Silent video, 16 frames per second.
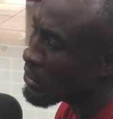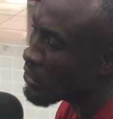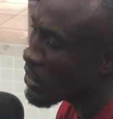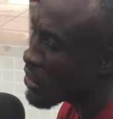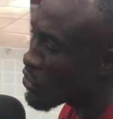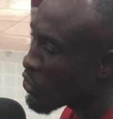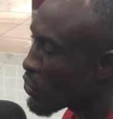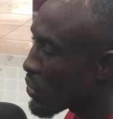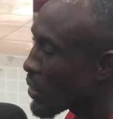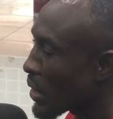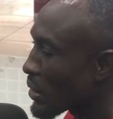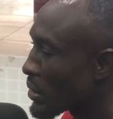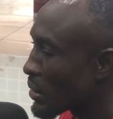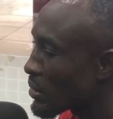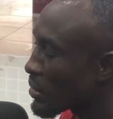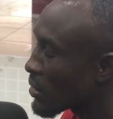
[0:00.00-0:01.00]

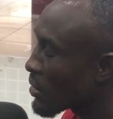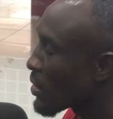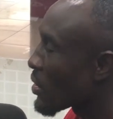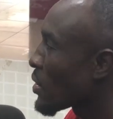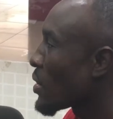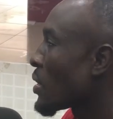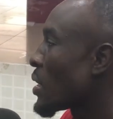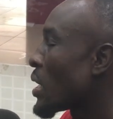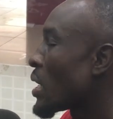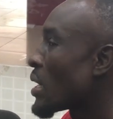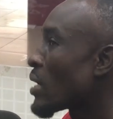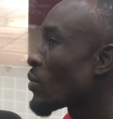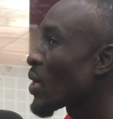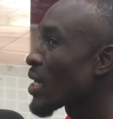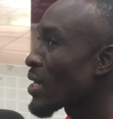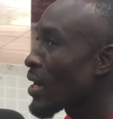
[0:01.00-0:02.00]
And
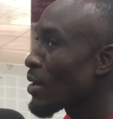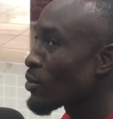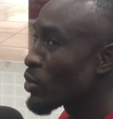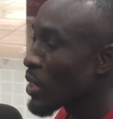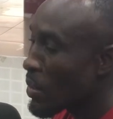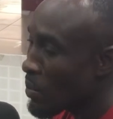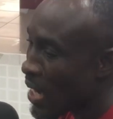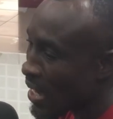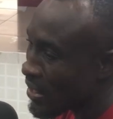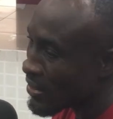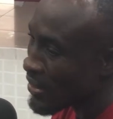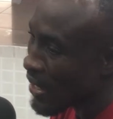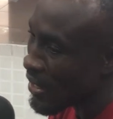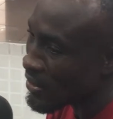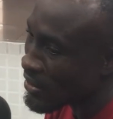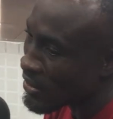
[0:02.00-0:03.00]
then when it comes to the Black
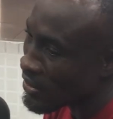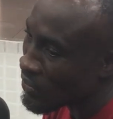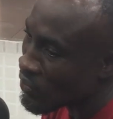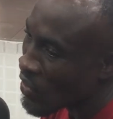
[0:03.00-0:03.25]
Stars,